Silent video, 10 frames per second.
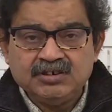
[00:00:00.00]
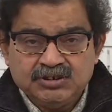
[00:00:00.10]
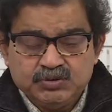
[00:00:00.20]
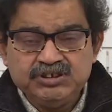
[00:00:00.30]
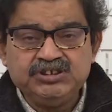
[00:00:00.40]

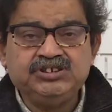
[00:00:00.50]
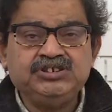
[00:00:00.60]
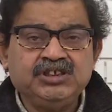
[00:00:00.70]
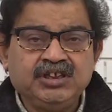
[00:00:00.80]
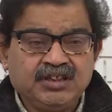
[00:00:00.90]
during
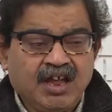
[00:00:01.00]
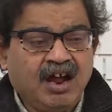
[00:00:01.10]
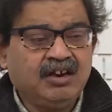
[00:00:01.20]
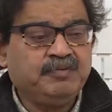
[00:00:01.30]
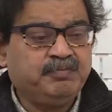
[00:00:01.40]
the
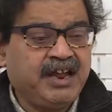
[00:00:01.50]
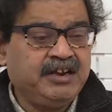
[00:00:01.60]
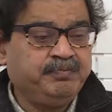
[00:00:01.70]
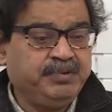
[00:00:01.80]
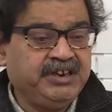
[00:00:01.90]
third
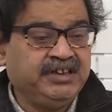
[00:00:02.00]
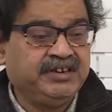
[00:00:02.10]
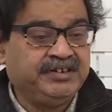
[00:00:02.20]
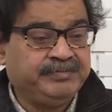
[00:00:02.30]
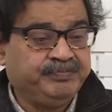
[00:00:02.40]
plan
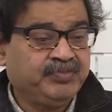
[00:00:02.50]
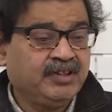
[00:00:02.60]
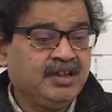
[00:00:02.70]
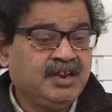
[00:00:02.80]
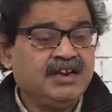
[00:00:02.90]
period.
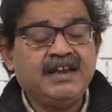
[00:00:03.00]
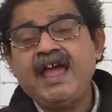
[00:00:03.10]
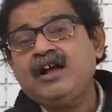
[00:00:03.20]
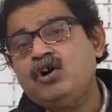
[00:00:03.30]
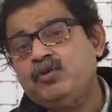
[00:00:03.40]

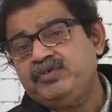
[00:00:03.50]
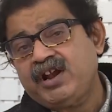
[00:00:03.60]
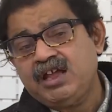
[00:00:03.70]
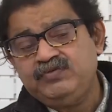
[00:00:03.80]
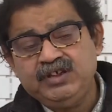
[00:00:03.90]
Lack of
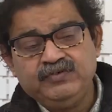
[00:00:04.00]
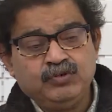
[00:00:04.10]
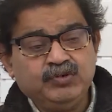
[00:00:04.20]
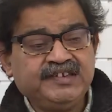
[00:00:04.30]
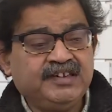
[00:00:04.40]
driving
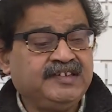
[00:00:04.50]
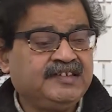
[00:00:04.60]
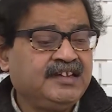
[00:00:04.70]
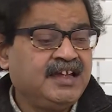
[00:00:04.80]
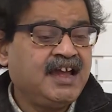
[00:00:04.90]

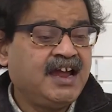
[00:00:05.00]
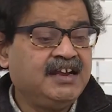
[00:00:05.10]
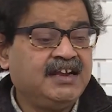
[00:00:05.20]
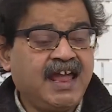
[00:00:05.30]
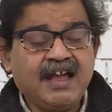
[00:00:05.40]
forces
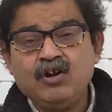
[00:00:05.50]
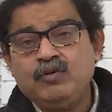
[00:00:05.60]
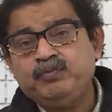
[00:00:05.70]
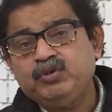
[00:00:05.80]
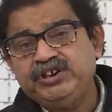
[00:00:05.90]
and lack
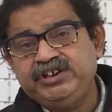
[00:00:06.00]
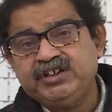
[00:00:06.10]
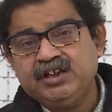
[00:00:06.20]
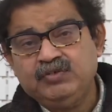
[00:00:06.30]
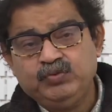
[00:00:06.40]
of
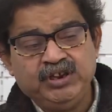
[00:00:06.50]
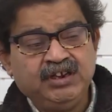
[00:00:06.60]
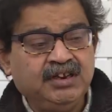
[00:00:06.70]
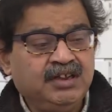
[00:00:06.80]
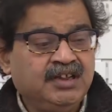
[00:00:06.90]
political
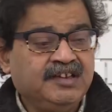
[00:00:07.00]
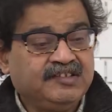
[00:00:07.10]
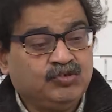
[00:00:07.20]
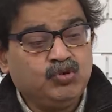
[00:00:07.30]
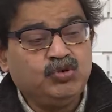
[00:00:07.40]
will
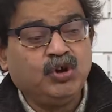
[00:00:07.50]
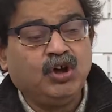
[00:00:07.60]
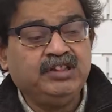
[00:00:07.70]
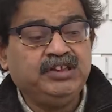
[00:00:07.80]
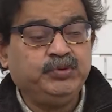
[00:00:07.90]
stood
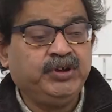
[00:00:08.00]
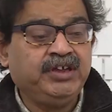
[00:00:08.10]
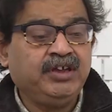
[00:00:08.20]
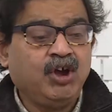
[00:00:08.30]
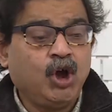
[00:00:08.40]
on the
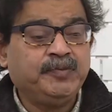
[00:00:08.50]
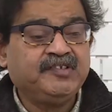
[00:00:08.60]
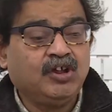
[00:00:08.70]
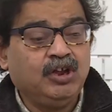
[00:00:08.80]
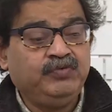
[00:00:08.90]
way of
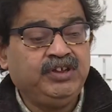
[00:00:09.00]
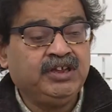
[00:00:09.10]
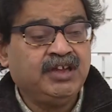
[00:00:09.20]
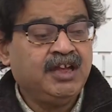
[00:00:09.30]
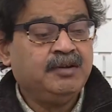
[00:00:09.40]

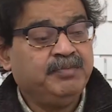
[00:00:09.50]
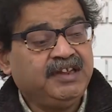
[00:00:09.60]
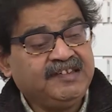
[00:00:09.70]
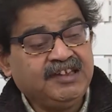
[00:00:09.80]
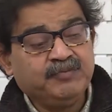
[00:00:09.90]
solving
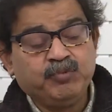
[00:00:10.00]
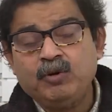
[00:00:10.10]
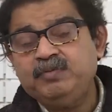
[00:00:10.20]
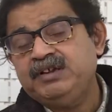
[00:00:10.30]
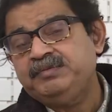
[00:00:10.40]
basic
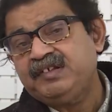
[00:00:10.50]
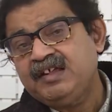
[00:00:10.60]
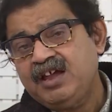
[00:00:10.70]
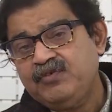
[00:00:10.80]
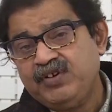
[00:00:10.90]
problems
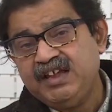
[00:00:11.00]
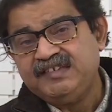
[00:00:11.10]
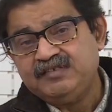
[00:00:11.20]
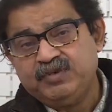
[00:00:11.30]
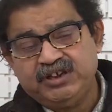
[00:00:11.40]

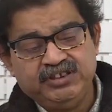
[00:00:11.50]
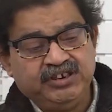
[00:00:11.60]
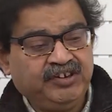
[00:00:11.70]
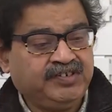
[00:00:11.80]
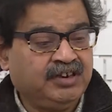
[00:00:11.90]
faced by the
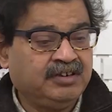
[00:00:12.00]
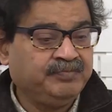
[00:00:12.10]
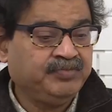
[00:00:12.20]
nation.